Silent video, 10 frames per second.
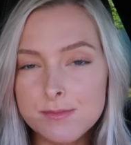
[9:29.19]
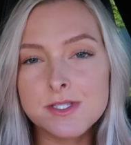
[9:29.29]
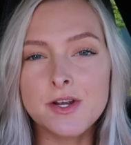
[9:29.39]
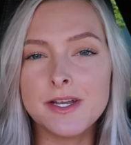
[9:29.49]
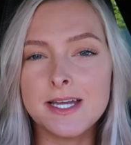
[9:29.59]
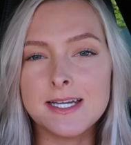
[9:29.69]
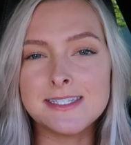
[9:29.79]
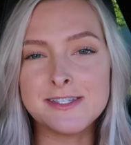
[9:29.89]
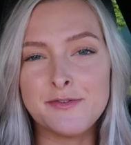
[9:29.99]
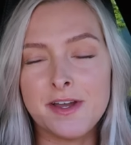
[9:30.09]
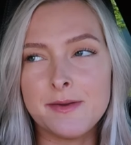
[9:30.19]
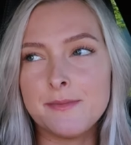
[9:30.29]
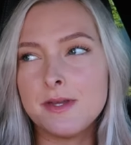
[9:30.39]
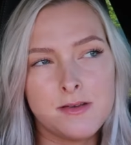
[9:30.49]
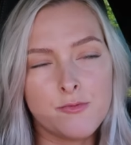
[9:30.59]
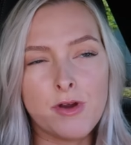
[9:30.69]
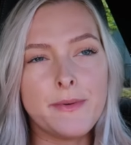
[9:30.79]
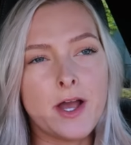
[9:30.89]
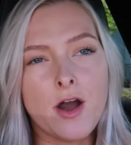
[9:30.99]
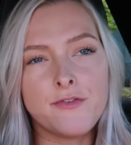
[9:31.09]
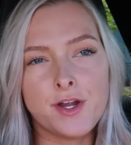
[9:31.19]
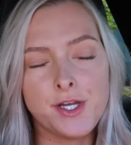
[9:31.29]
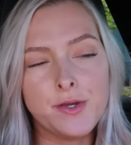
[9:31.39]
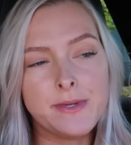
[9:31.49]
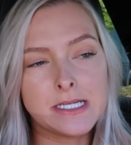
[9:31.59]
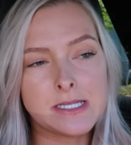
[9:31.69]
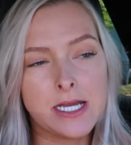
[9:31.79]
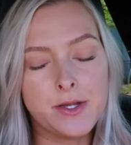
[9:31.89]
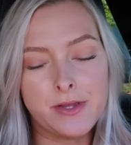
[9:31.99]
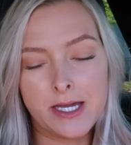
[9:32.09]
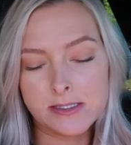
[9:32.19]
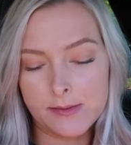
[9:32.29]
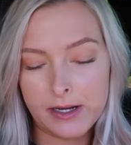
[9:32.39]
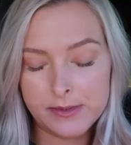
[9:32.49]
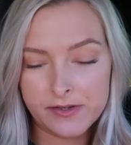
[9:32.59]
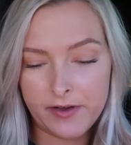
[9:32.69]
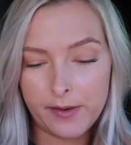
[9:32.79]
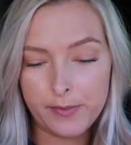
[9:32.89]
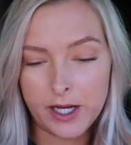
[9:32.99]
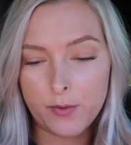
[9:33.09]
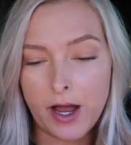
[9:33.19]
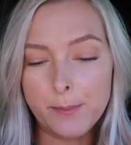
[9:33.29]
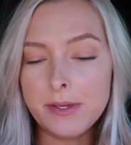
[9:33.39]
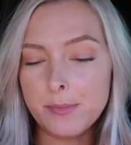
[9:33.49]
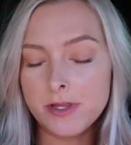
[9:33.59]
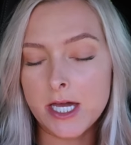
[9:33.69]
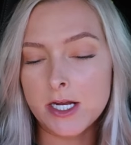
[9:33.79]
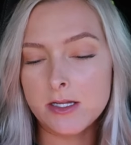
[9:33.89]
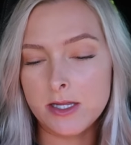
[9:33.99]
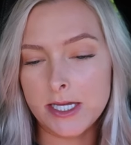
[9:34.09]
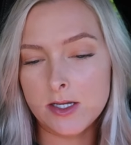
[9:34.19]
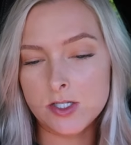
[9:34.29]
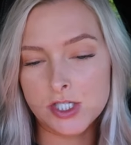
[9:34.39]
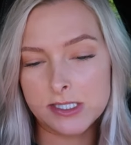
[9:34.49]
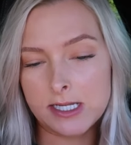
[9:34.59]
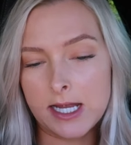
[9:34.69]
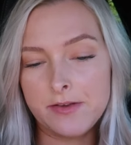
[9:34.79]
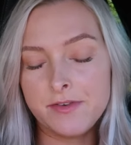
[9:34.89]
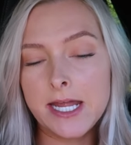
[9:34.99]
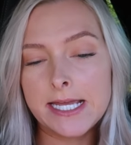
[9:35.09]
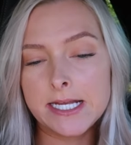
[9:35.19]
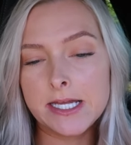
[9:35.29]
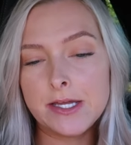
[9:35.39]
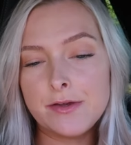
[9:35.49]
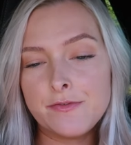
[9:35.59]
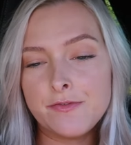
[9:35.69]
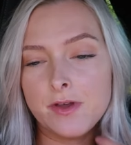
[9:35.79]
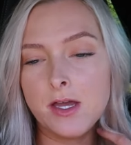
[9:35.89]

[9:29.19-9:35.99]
I'm sorry guys if I'm rubbing off on you because I know that sometimes if I'm like around people that like are just kind of negative,